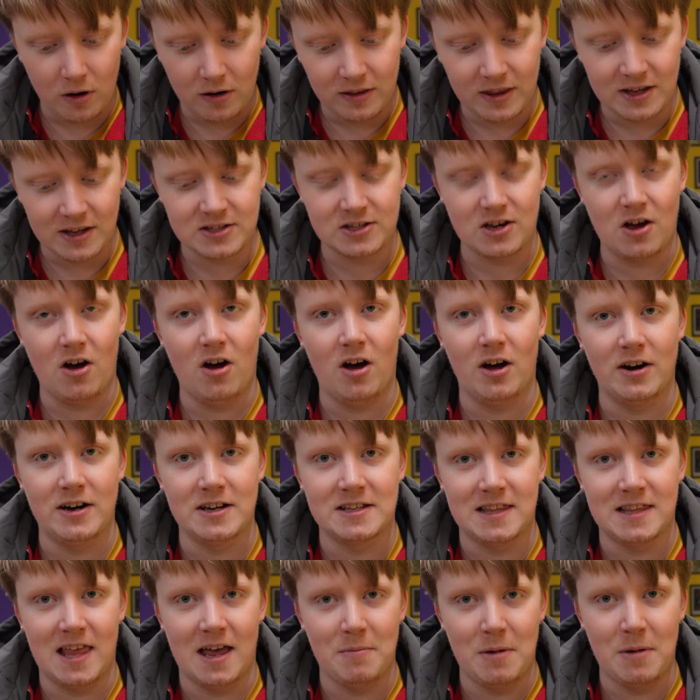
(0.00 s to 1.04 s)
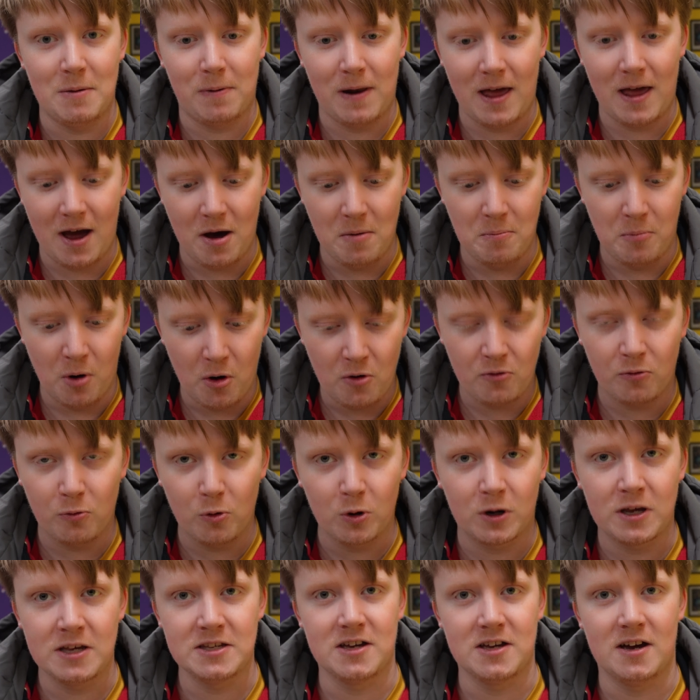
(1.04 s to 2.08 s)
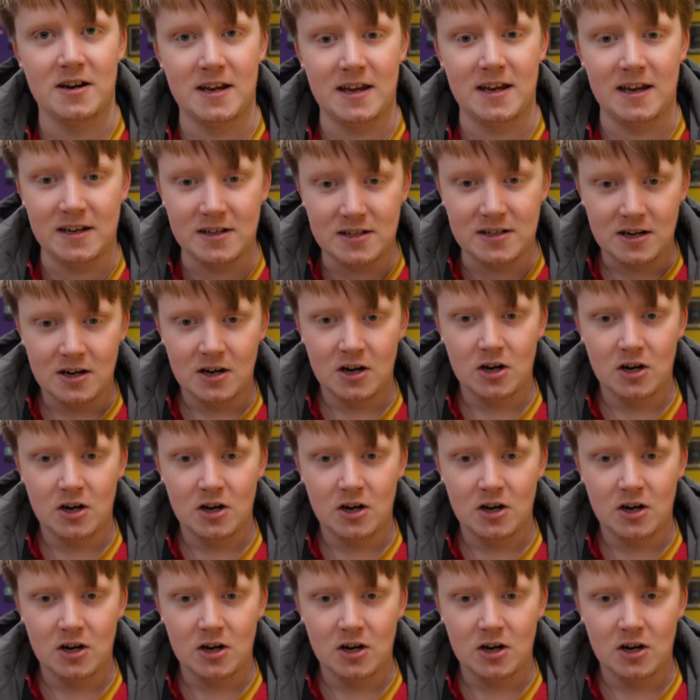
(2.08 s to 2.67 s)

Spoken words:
this card is letting me play out both rookies I need